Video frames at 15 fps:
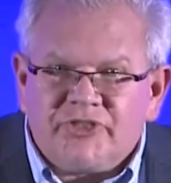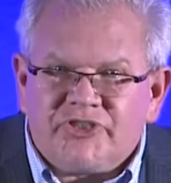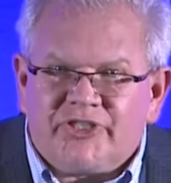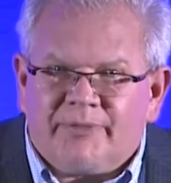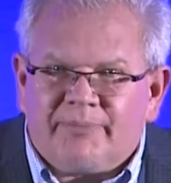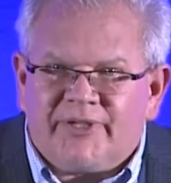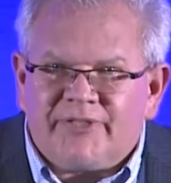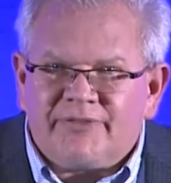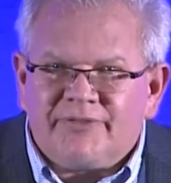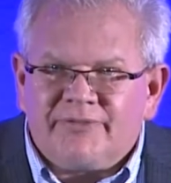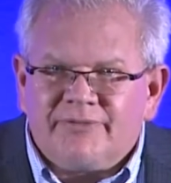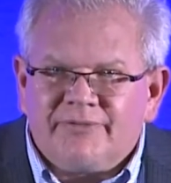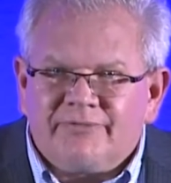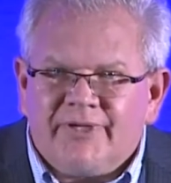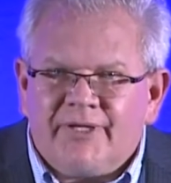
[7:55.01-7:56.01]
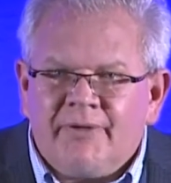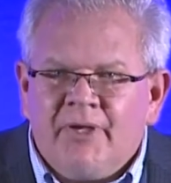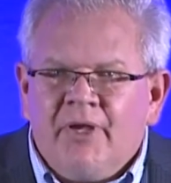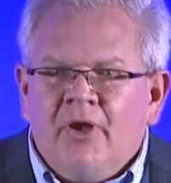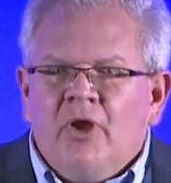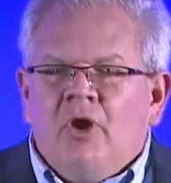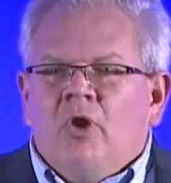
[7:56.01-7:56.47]
shipment, right?
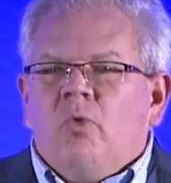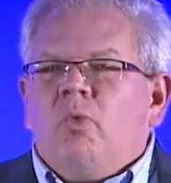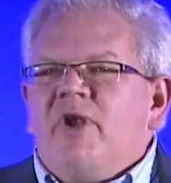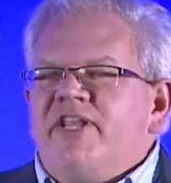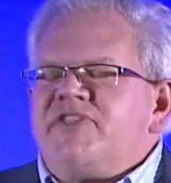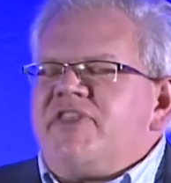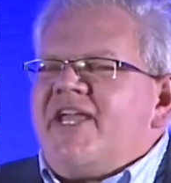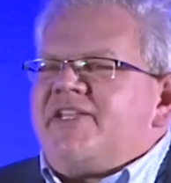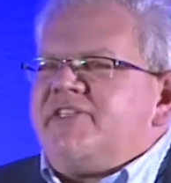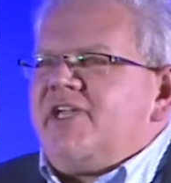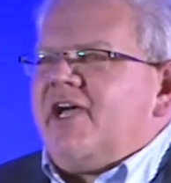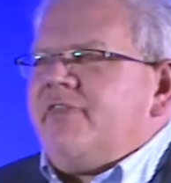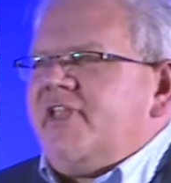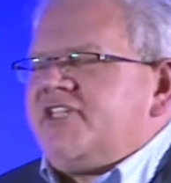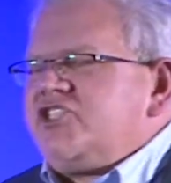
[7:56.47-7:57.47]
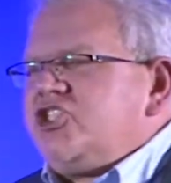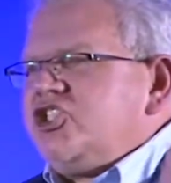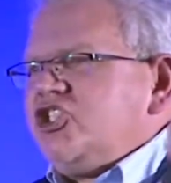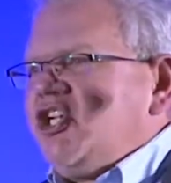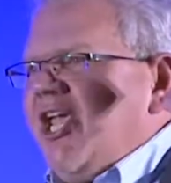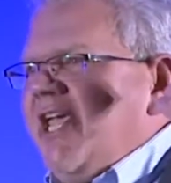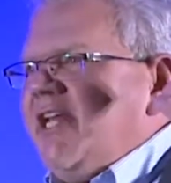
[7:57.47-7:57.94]
What has that done that's
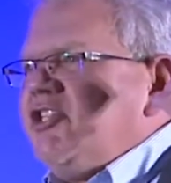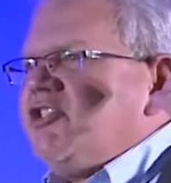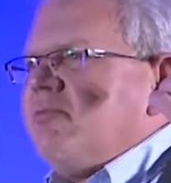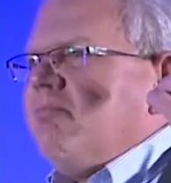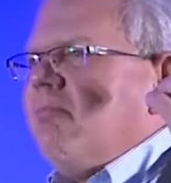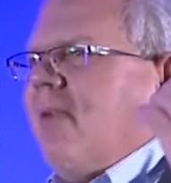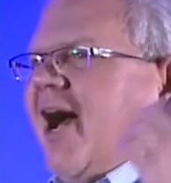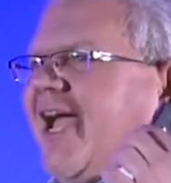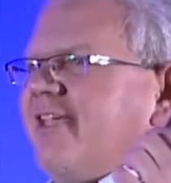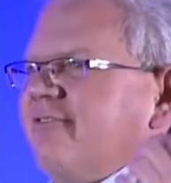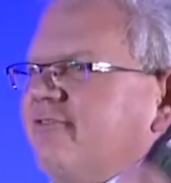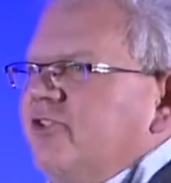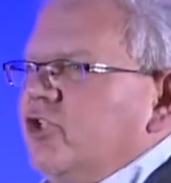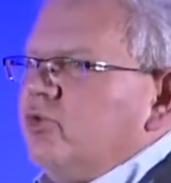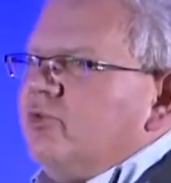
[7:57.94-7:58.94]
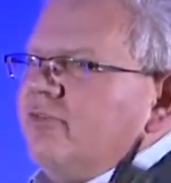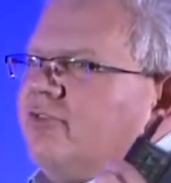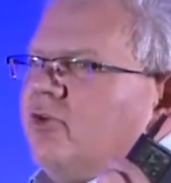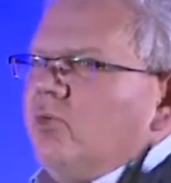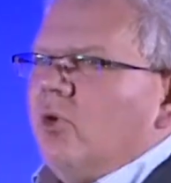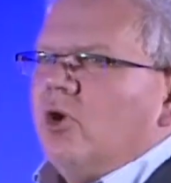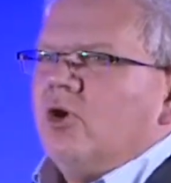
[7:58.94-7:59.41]
changed my view of
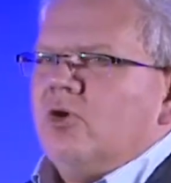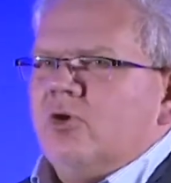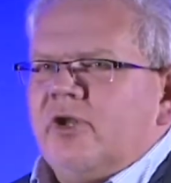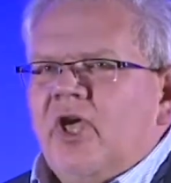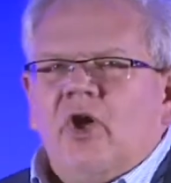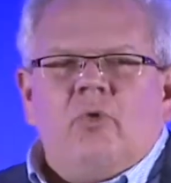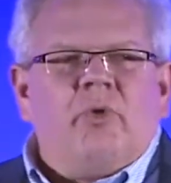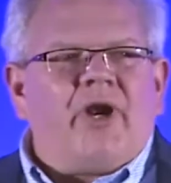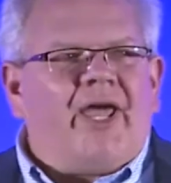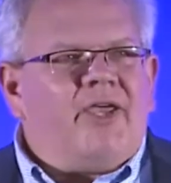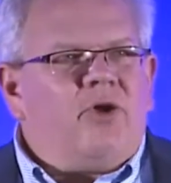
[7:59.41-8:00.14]
the world? When I